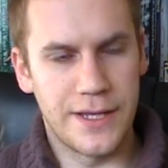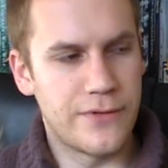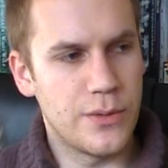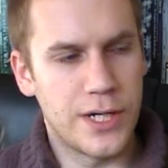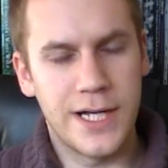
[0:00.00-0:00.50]

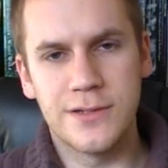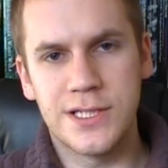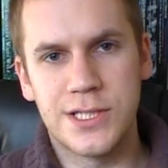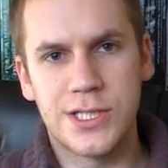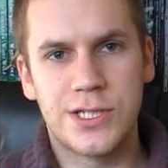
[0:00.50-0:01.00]
Everyone else
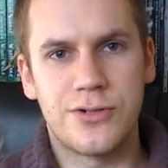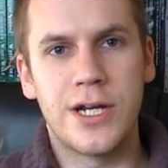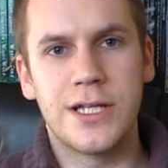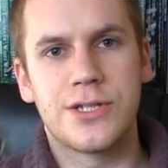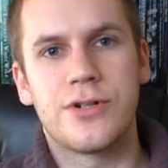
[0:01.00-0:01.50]
is
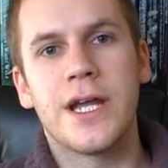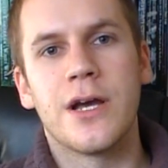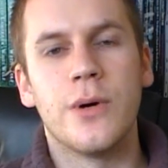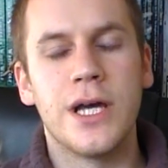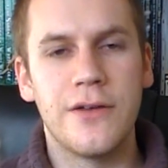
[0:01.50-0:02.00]
stra straying
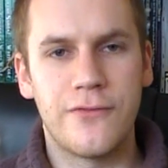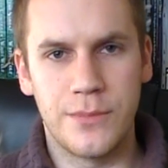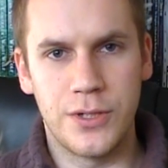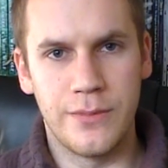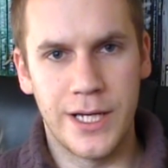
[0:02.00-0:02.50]
away from
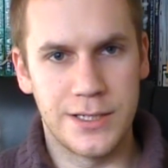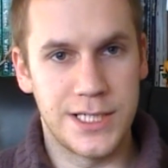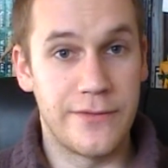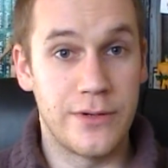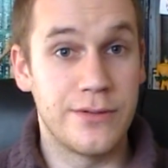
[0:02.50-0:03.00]

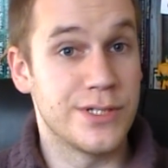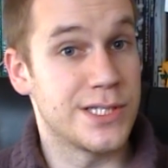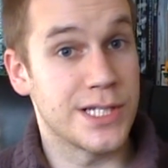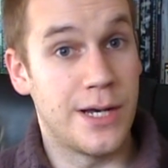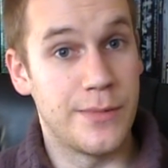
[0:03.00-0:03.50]
humanity. Everyone else is
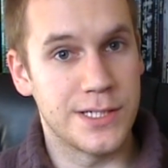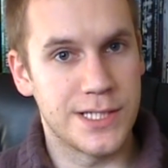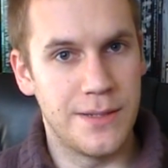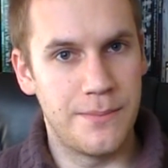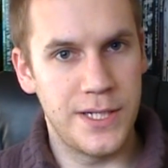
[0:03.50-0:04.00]
succumbing to
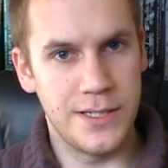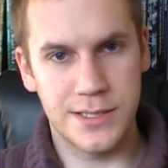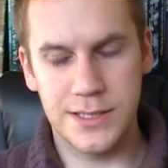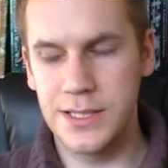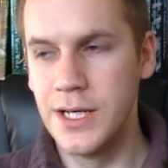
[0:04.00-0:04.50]
their
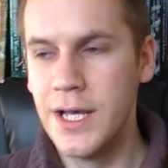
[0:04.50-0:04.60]
beast.